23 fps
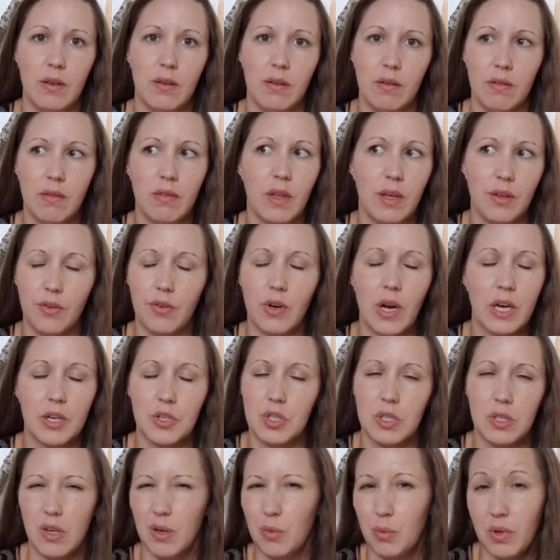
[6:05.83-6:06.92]
that you're actually
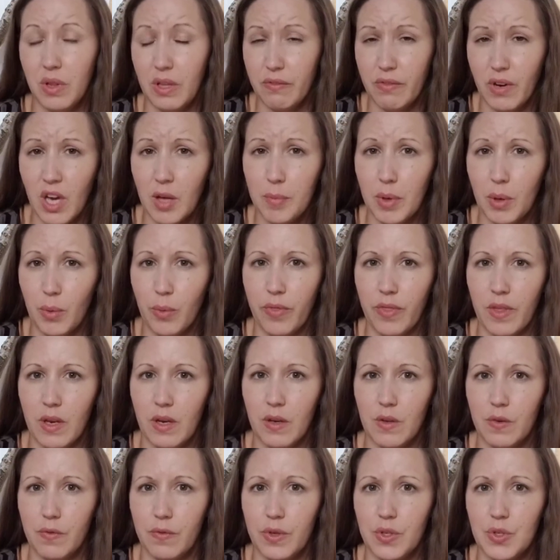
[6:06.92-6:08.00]
not really vibing with that
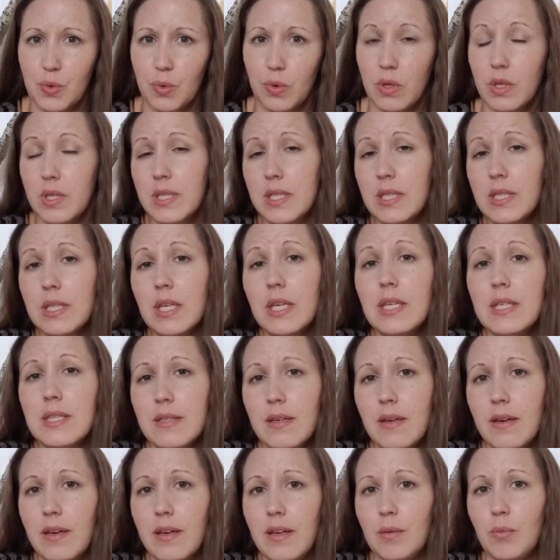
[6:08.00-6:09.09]
individual because it takes
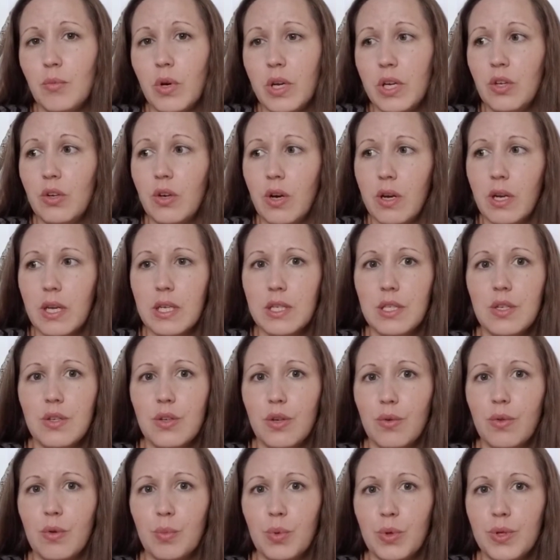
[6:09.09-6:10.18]
time, right? You got to get to know
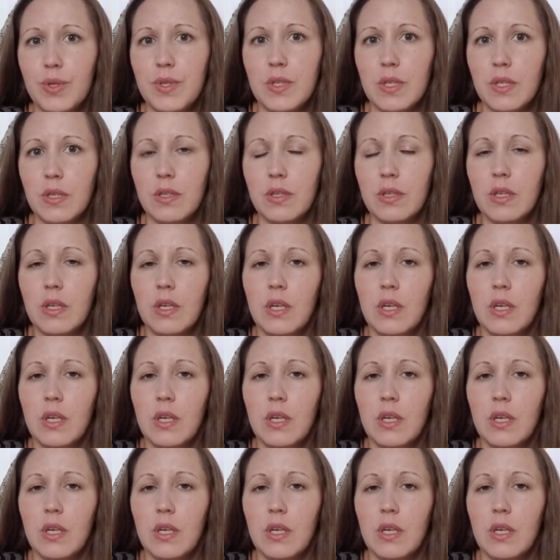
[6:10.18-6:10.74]
the person.